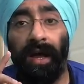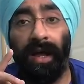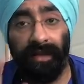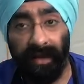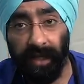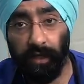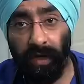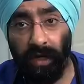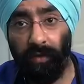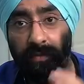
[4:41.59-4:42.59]
in the next
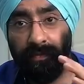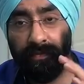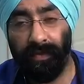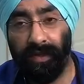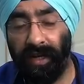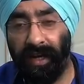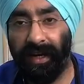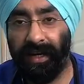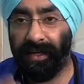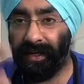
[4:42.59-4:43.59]
video. Stay
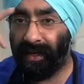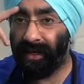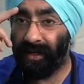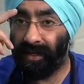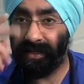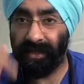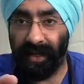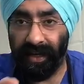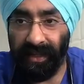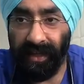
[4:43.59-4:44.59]
connected, stay
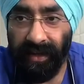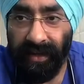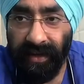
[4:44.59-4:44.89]
healthy.